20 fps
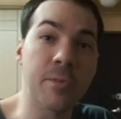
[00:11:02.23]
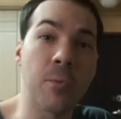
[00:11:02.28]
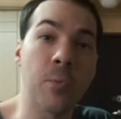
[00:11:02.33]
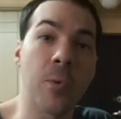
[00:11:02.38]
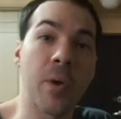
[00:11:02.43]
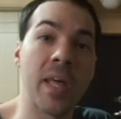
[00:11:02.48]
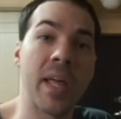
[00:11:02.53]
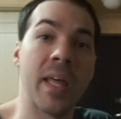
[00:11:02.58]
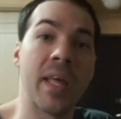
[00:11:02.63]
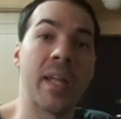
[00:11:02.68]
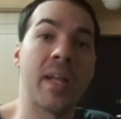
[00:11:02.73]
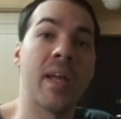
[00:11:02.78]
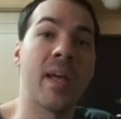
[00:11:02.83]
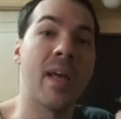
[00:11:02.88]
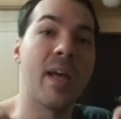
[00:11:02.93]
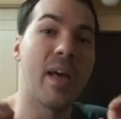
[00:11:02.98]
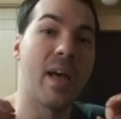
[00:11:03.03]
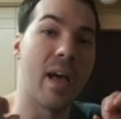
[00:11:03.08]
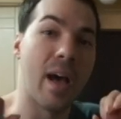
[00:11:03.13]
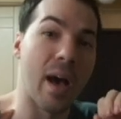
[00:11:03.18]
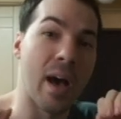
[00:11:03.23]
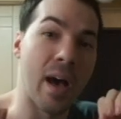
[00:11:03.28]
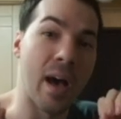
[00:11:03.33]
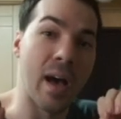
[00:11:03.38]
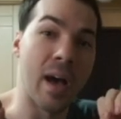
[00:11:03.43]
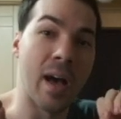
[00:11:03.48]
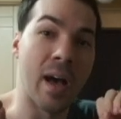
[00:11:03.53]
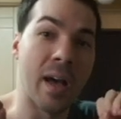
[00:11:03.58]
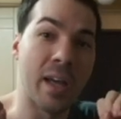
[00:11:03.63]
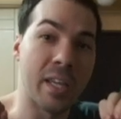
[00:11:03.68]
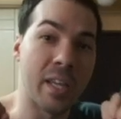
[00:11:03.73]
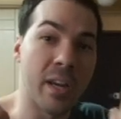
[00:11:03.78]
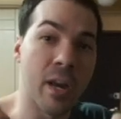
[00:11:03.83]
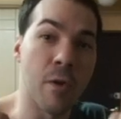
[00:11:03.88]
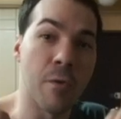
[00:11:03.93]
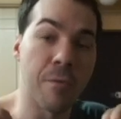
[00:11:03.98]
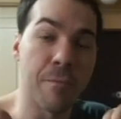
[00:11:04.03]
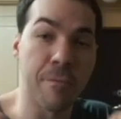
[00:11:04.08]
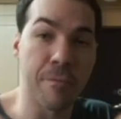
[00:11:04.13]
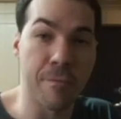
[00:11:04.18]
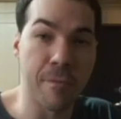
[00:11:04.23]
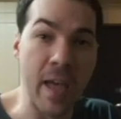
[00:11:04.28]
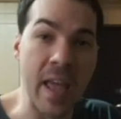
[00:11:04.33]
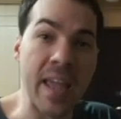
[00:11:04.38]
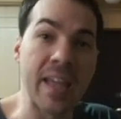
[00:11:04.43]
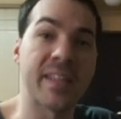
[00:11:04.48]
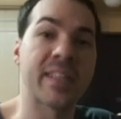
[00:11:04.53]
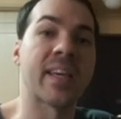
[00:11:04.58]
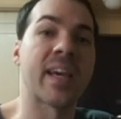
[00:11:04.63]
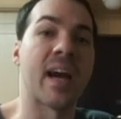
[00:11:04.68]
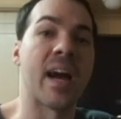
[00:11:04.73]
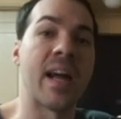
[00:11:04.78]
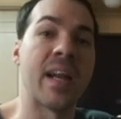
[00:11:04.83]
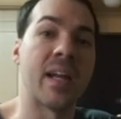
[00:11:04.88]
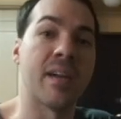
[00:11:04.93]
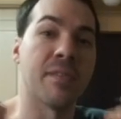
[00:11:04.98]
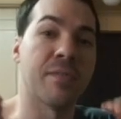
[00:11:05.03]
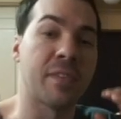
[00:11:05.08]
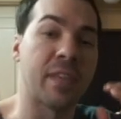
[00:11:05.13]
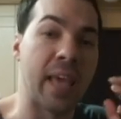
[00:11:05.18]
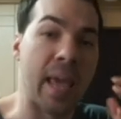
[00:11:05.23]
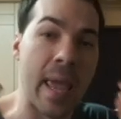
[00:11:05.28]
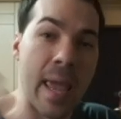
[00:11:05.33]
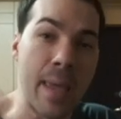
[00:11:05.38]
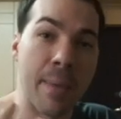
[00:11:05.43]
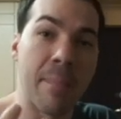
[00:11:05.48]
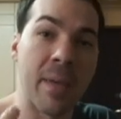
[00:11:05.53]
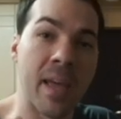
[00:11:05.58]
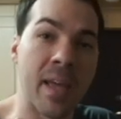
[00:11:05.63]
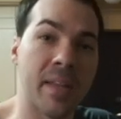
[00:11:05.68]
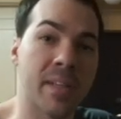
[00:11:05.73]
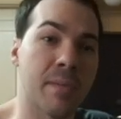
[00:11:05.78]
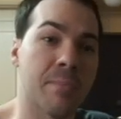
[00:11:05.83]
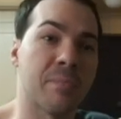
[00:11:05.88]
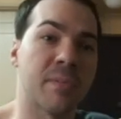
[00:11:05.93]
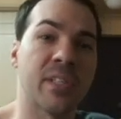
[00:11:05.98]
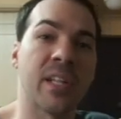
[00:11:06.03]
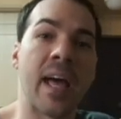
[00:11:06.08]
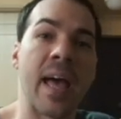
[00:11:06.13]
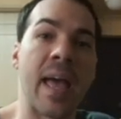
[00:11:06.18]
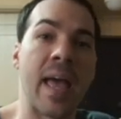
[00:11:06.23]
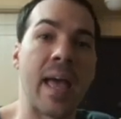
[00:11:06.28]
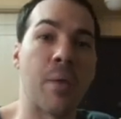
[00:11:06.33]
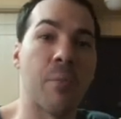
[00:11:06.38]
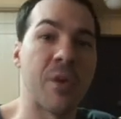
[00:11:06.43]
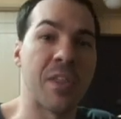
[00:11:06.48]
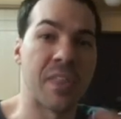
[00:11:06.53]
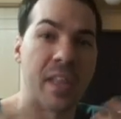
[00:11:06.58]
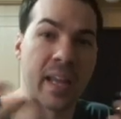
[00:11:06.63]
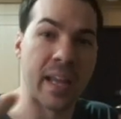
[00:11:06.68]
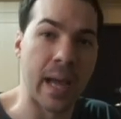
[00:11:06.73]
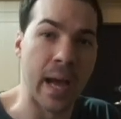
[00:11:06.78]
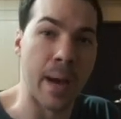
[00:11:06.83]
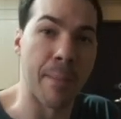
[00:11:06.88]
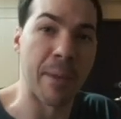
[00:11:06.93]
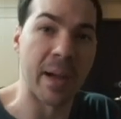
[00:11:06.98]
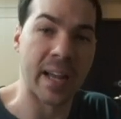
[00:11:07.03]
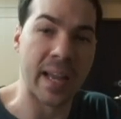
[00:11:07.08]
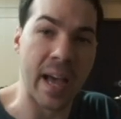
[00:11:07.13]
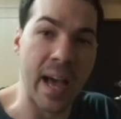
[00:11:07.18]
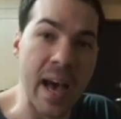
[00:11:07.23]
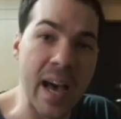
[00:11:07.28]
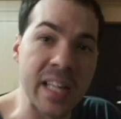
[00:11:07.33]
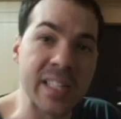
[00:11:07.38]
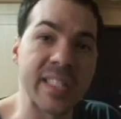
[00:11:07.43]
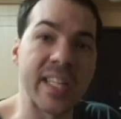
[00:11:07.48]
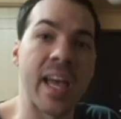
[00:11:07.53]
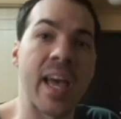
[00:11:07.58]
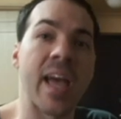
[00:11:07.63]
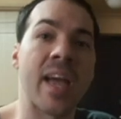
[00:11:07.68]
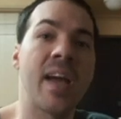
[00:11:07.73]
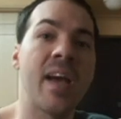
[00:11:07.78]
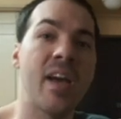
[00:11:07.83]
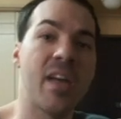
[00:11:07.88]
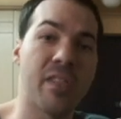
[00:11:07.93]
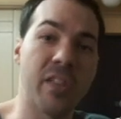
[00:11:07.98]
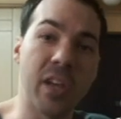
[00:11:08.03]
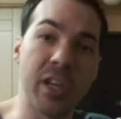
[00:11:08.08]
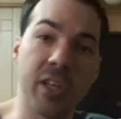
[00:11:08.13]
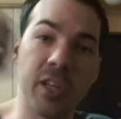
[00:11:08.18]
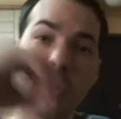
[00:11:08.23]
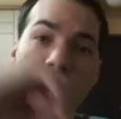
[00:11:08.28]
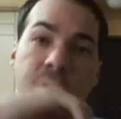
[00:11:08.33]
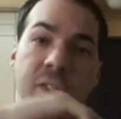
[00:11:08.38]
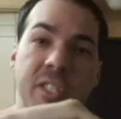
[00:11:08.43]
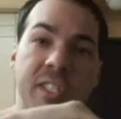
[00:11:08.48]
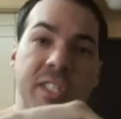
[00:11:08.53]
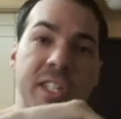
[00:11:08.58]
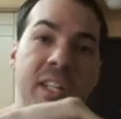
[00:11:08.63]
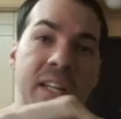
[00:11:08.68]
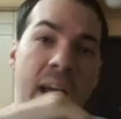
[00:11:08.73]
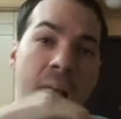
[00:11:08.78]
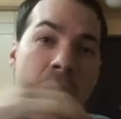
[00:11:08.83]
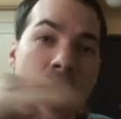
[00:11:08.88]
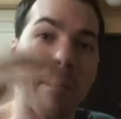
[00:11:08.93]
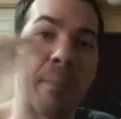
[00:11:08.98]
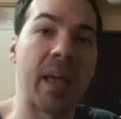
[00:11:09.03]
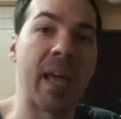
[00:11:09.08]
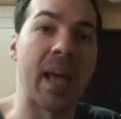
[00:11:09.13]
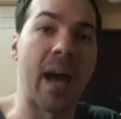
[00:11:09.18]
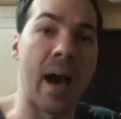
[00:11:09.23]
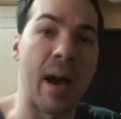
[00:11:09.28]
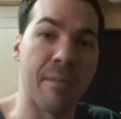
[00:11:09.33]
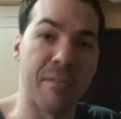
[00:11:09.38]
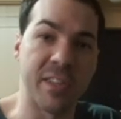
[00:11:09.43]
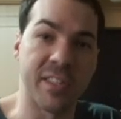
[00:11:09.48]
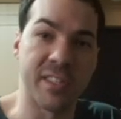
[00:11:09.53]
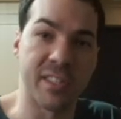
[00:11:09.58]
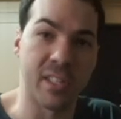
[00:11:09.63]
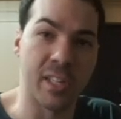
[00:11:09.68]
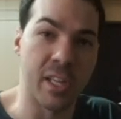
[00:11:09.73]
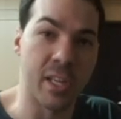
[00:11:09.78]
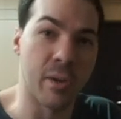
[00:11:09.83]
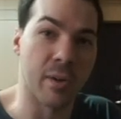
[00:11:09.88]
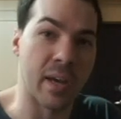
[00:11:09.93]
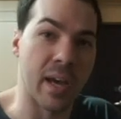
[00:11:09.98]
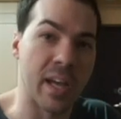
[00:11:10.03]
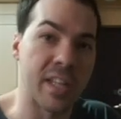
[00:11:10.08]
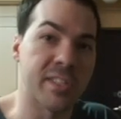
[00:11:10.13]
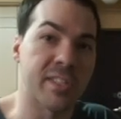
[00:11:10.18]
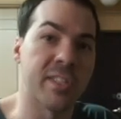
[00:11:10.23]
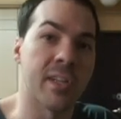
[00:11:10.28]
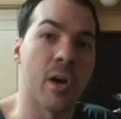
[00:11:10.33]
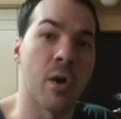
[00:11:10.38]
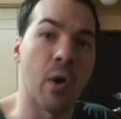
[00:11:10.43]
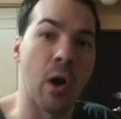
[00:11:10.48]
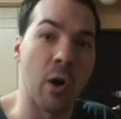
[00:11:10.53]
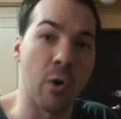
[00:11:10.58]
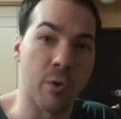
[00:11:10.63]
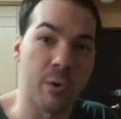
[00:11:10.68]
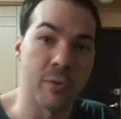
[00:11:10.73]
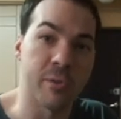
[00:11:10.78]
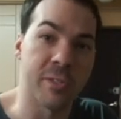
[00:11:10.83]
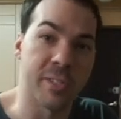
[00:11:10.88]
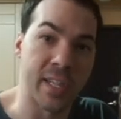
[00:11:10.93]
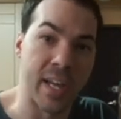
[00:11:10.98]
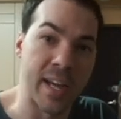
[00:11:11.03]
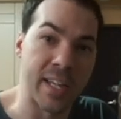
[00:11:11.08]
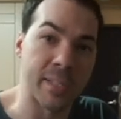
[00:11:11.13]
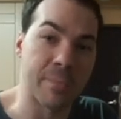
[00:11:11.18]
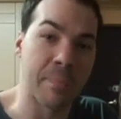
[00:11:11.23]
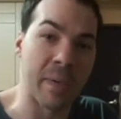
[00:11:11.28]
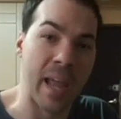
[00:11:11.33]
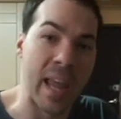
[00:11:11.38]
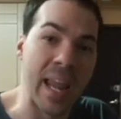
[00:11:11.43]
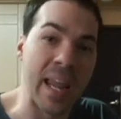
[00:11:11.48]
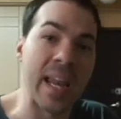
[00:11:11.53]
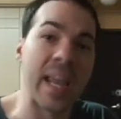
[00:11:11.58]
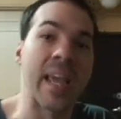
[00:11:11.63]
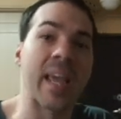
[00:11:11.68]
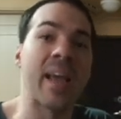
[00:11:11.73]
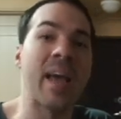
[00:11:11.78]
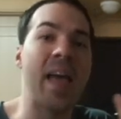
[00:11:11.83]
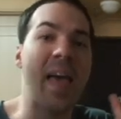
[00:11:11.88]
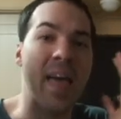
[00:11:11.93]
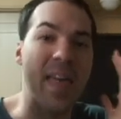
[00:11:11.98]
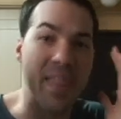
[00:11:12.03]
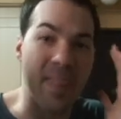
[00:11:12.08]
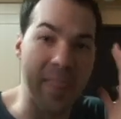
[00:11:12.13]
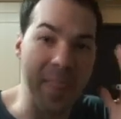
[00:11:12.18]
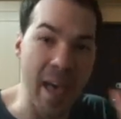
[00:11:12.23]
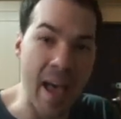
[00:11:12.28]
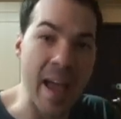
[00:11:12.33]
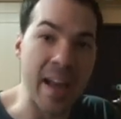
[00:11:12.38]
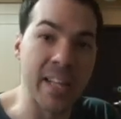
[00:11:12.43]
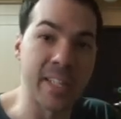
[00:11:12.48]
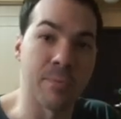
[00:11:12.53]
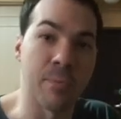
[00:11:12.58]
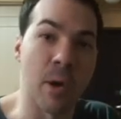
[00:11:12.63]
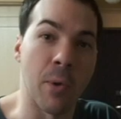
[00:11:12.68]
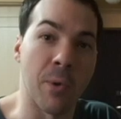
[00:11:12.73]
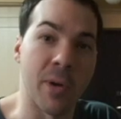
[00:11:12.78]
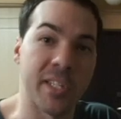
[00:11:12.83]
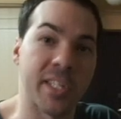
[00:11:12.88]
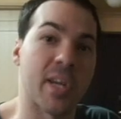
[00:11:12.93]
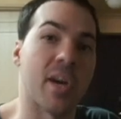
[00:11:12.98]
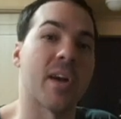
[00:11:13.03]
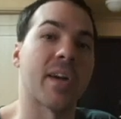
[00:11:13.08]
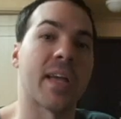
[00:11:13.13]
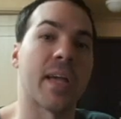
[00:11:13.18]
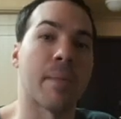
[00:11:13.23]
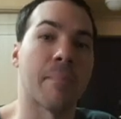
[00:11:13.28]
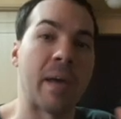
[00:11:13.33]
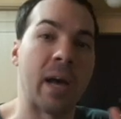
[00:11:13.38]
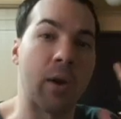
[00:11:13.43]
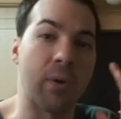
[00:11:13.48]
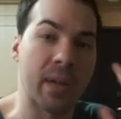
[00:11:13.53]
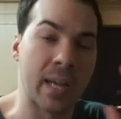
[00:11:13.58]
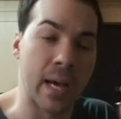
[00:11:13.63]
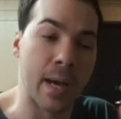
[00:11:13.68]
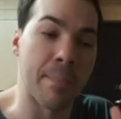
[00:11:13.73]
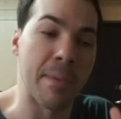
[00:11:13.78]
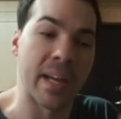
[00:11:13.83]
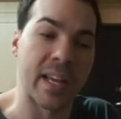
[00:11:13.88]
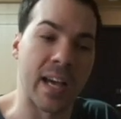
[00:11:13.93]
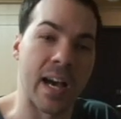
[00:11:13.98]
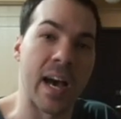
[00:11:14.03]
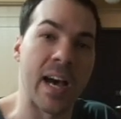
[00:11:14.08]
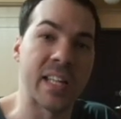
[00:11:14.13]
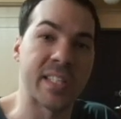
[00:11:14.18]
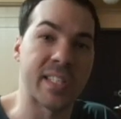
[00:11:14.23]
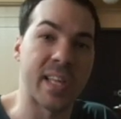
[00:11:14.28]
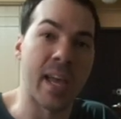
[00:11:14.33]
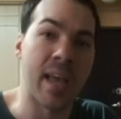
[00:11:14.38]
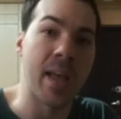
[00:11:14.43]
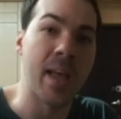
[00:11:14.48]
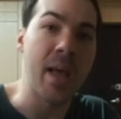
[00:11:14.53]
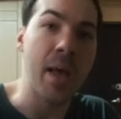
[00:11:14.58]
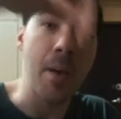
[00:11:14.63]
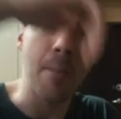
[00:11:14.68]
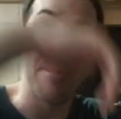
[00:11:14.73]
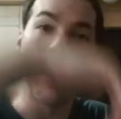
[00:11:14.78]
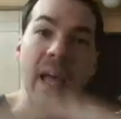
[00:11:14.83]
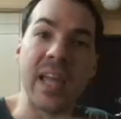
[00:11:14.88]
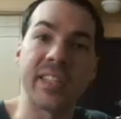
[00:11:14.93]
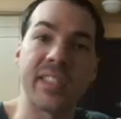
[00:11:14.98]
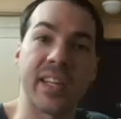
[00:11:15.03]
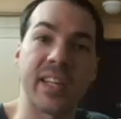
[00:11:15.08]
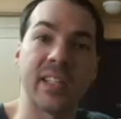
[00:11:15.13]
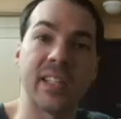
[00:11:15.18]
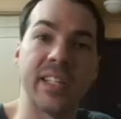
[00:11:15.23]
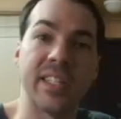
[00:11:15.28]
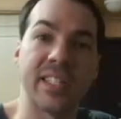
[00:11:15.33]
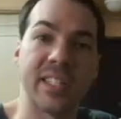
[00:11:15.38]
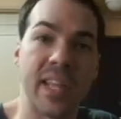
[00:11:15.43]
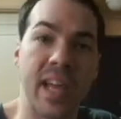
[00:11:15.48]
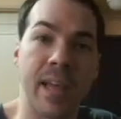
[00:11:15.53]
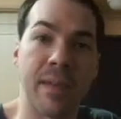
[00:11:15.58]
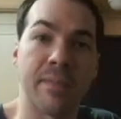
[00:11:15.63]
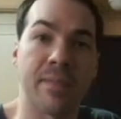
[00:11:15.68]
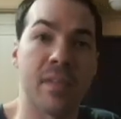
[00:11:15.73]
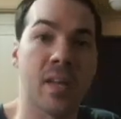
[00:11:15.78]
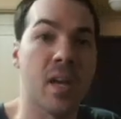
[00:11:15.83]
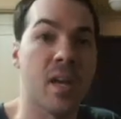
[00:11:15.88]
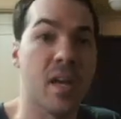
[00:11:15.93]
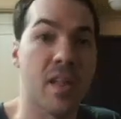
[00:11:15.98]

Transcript: when fate kind of came into play with the kamikaze, the huge tsunami. Obviously, you guys know Hokusai's painting. That is what we're talking about. Kamikaze basically saved,